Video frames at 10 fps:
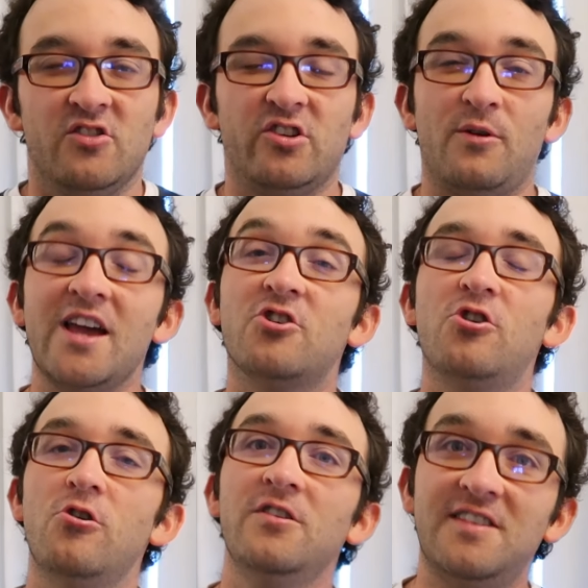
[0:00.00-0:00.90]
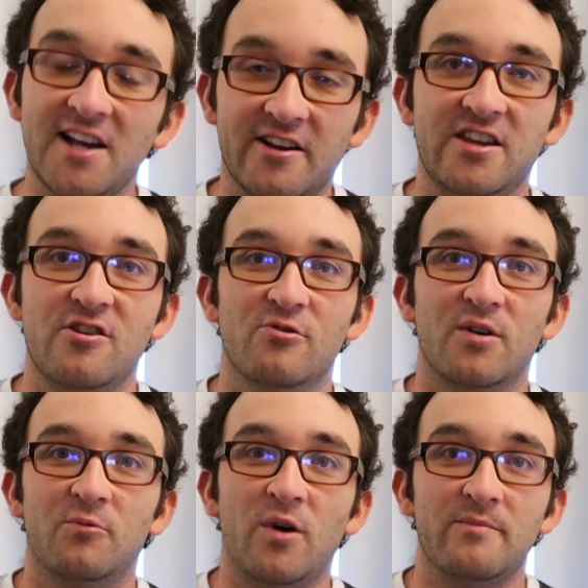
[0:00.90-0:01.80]
So I could tell you
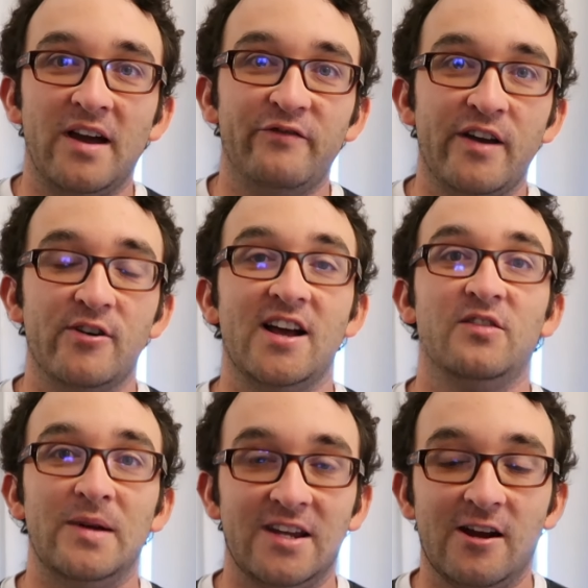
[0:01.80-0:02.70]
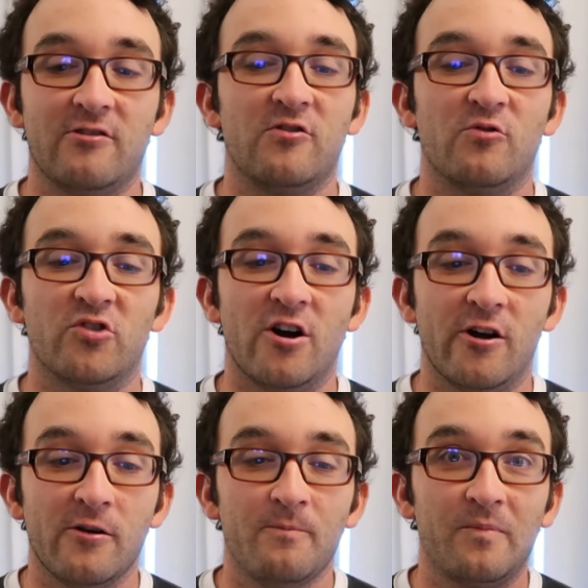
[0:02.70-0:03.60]
what my favorite X-Men characters
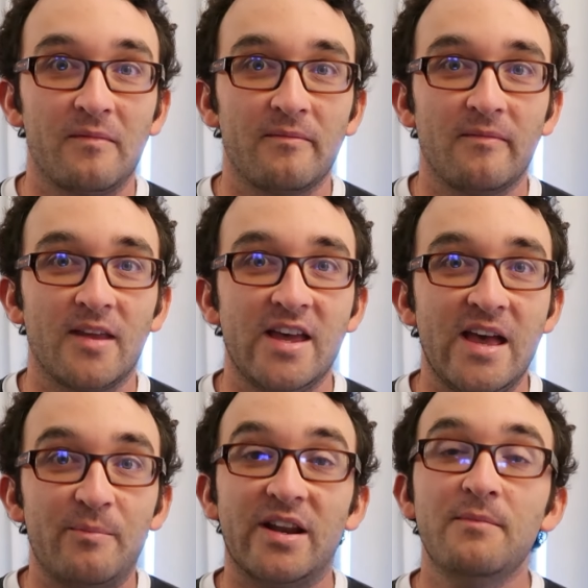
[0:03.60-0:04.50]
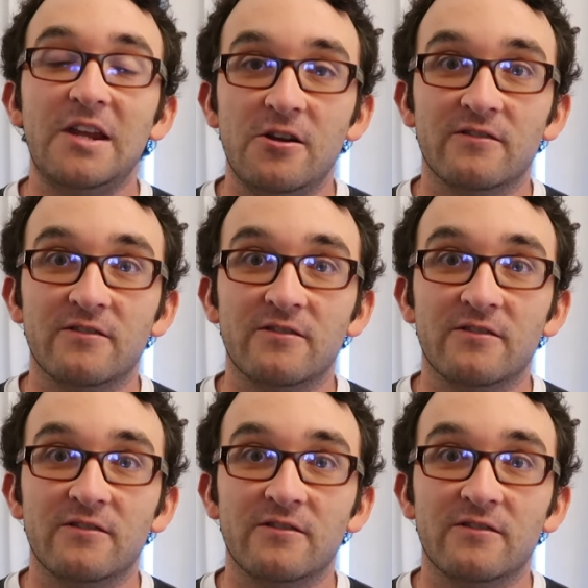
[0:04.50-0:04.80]
are. But I'm at